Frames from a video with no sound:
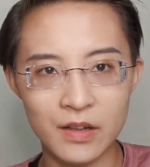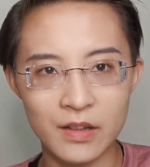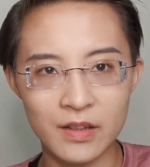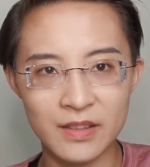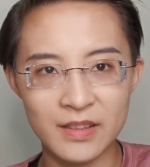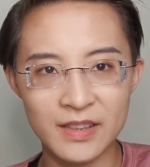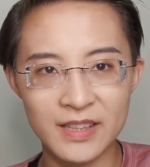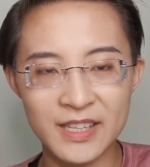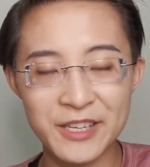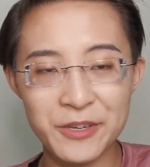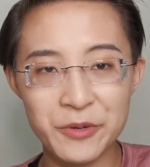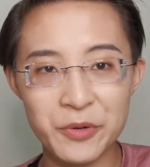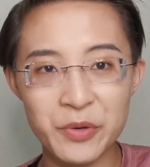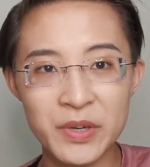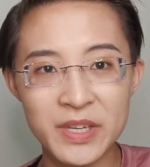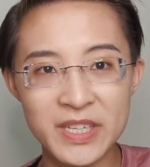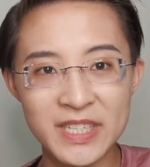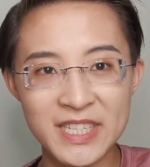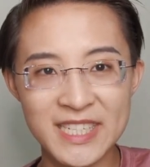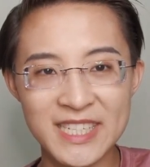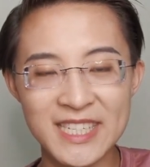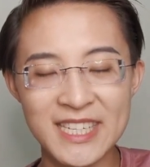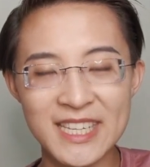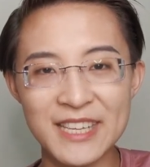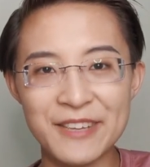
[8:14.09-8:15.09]

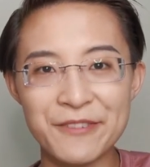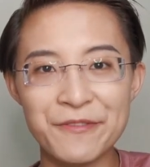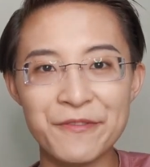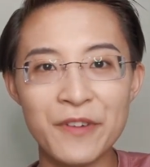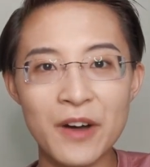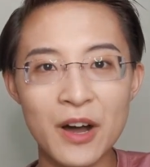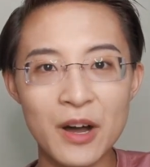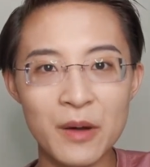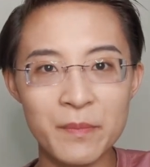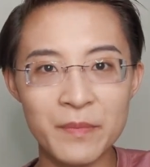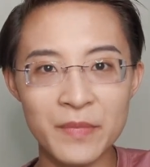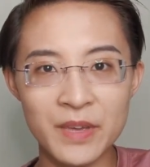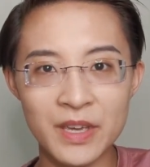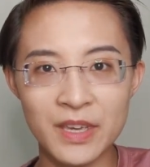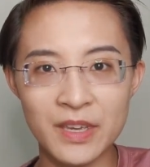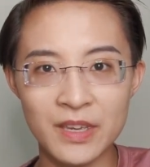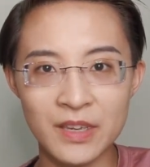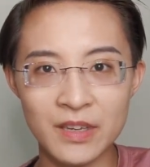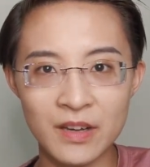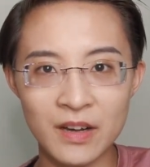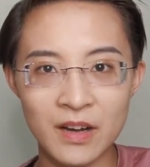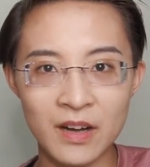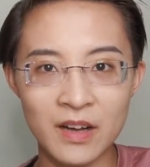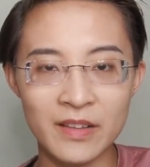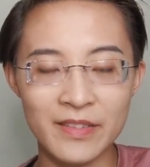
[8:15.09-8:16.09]
liquidity
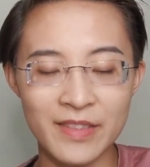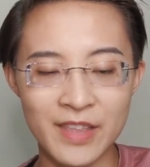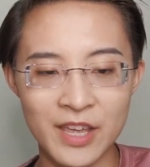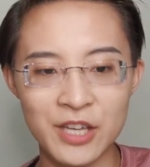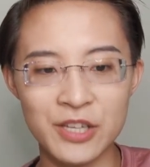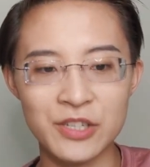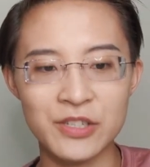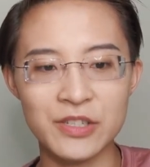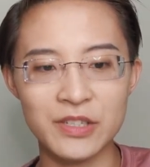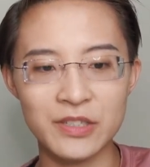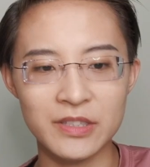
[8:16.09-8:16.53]
farming on Hedget.